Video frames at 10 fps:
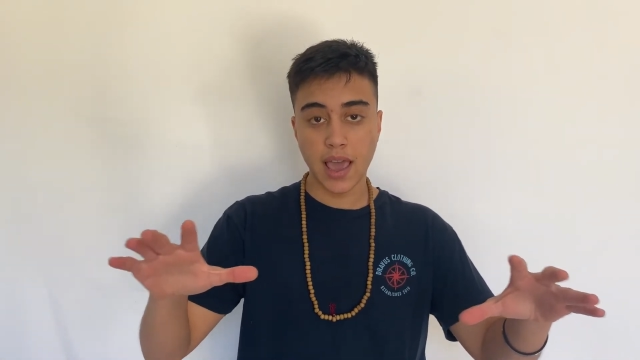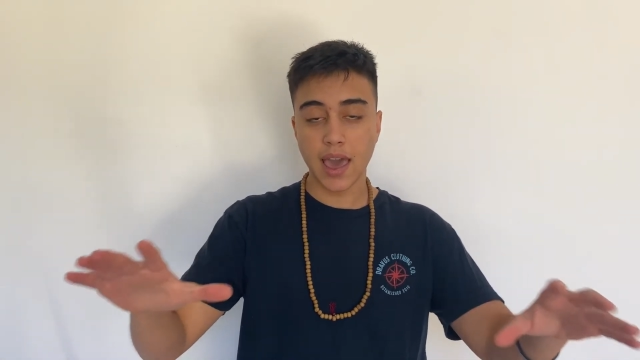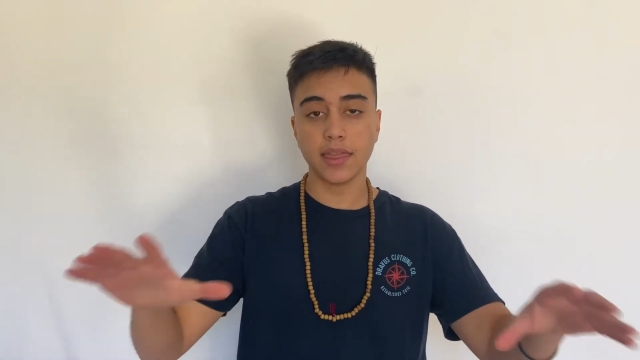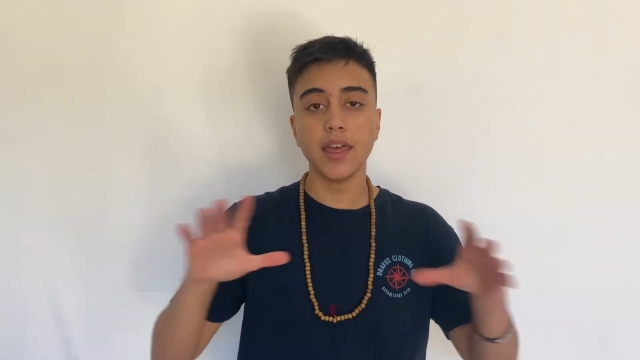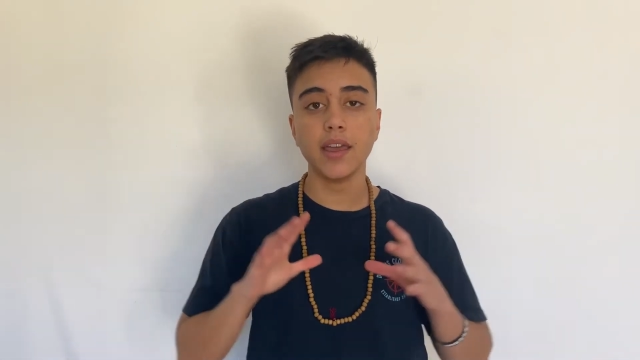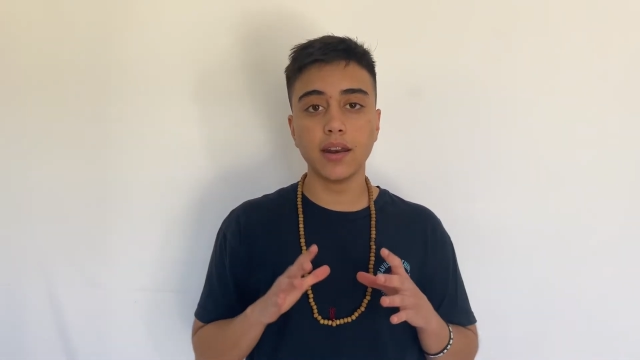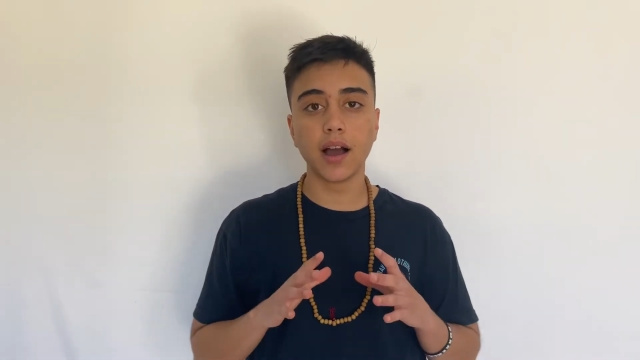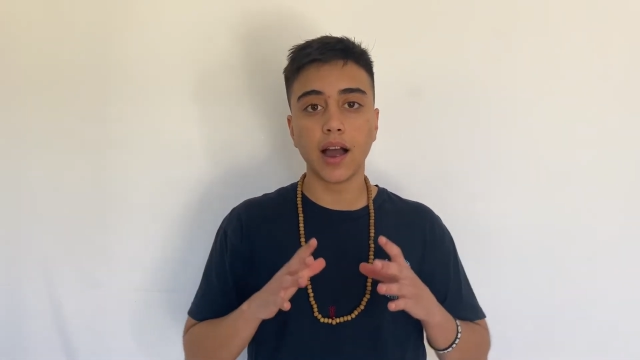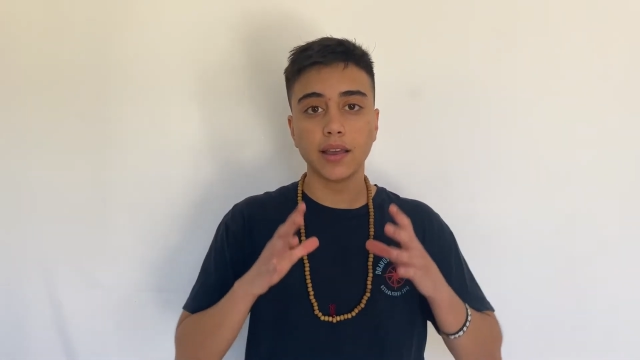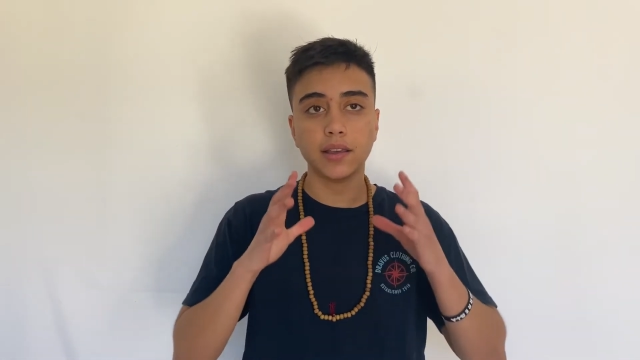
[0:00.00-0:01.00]
And then
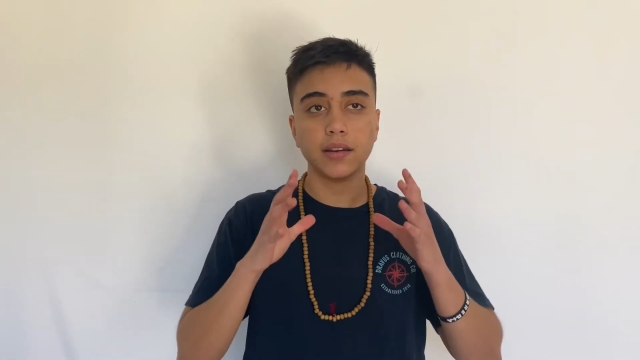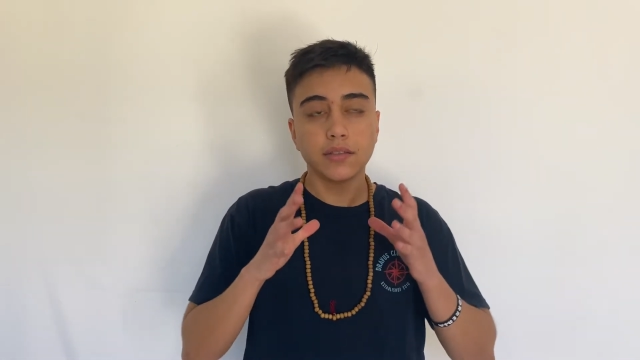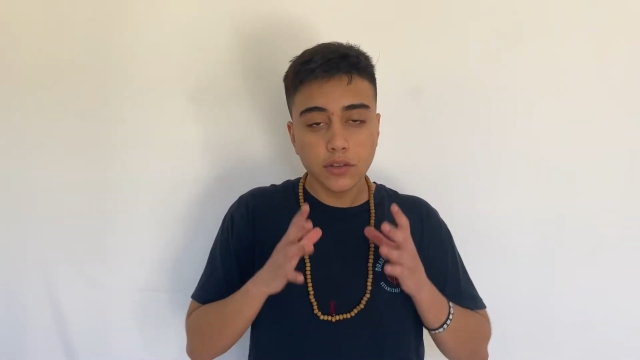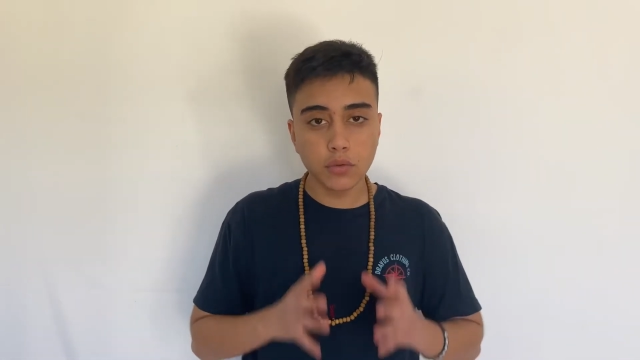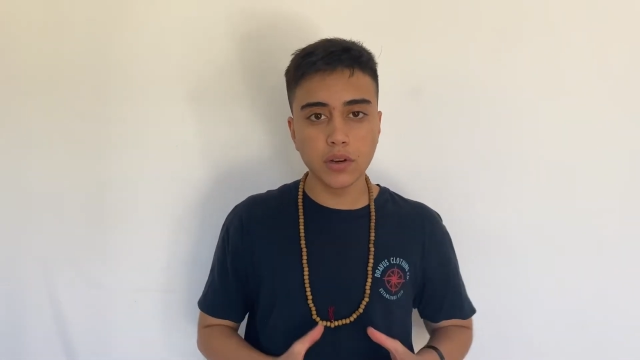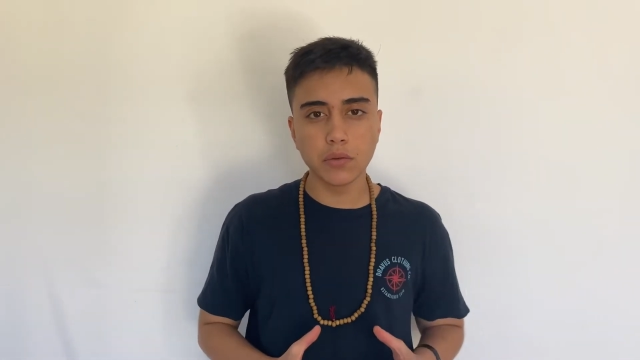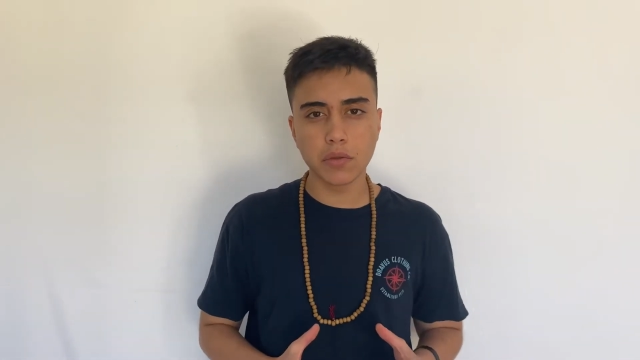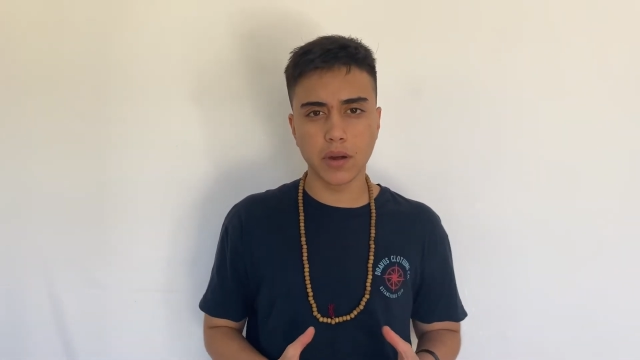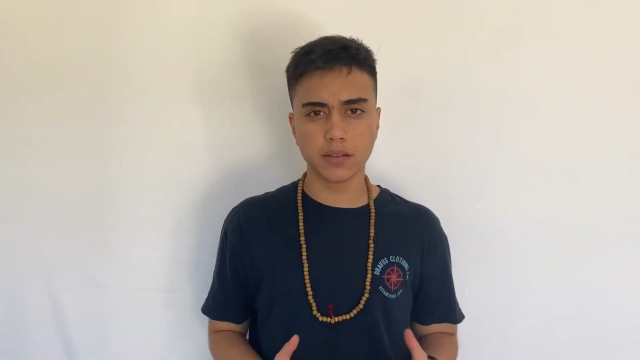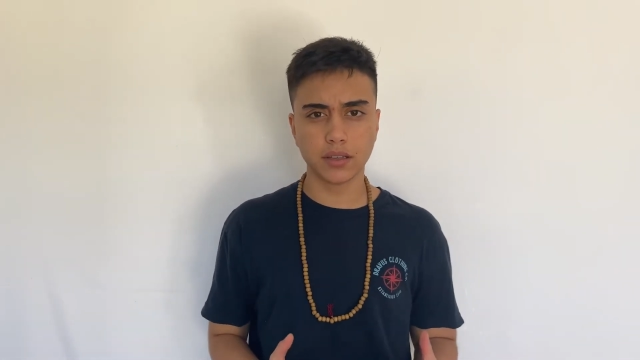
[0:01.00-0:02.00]
I can tune in
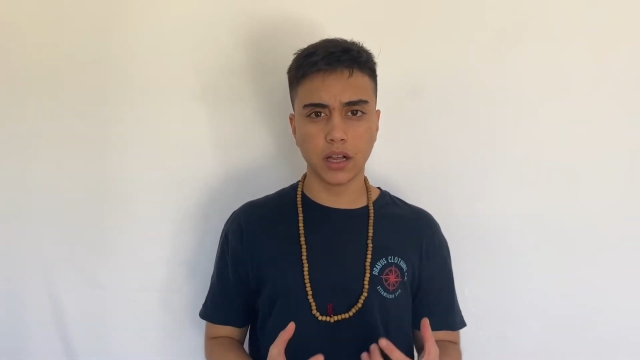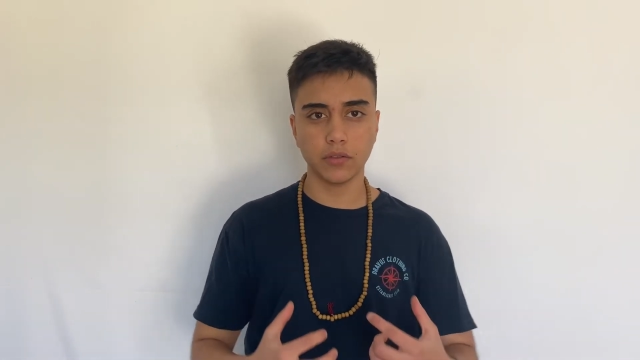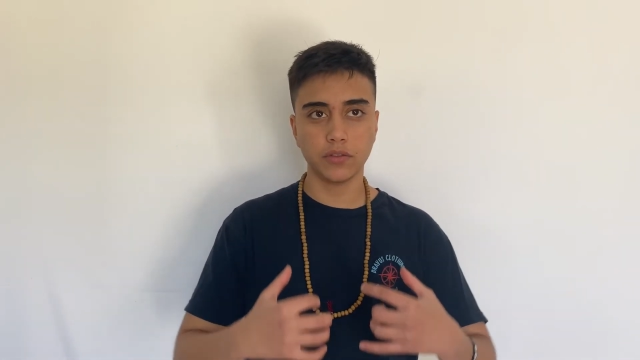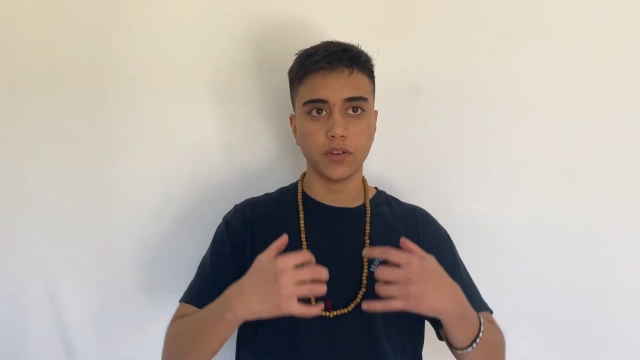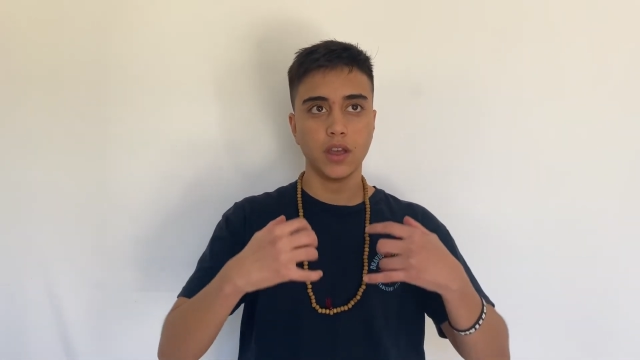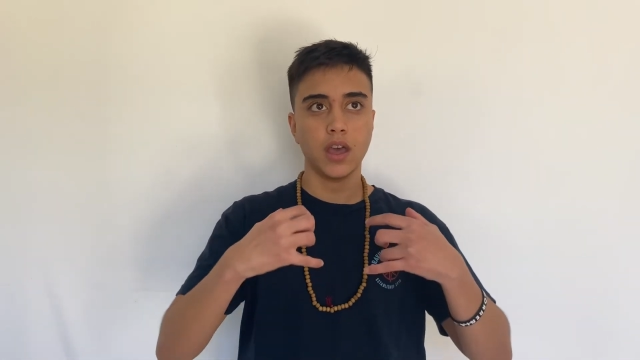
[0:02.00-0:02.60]
with myself,